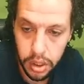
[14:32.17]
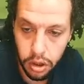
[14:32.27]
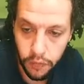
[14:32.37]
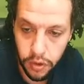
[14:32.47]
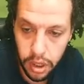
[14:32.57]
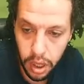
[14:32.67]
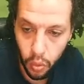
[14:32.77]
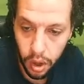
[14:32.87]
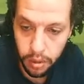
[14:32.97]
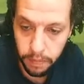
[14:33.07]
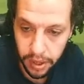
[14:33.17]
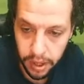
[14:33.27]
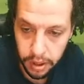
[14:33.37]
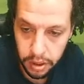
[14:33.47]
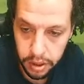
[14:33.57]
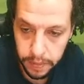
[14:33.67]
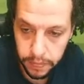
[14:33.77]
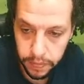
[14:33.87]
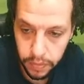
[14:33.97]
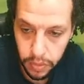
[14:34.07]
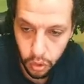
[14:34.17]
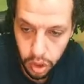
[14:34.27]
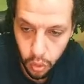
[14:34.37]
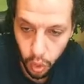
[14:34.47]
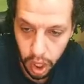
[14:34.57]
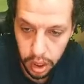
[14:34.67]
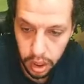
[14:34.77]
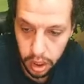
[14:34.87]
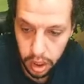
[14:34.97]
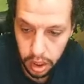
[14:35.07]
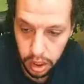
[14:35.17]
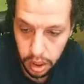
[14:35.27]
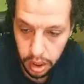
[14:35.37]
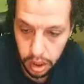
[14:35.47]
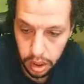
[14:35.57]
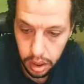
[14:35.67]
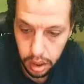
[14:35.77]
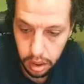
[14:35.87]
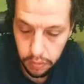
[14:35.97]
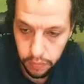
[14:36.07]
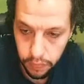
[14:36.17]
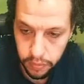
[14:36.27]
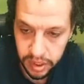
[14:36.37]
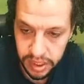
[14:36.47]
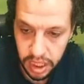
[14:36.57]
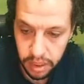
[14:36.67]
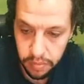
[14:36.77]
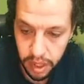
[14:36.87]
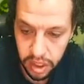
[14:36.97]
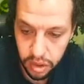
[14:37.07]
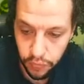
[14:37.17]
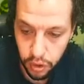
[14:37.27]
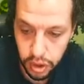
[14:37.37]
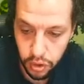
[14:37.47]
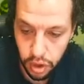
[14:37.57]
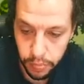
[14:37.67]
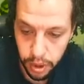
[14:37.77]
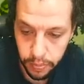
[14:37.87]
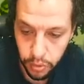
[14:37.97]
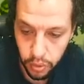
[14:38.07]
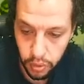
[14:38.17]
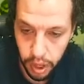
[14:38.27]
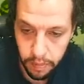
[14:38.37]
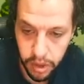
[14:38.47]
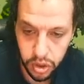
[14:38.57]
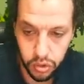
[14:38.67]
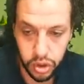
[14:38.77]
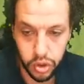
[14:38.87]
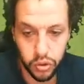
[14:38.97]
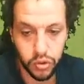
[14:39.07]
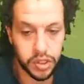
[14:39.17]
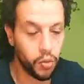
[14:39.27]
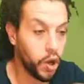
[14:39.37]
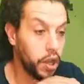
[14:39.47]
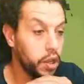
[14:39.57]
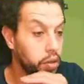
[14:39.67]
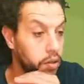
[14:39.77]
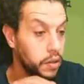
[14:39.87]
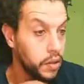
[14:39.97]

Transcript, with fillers: So if you get one player, only one from the team, is to focus on the purple and make sure she turns away.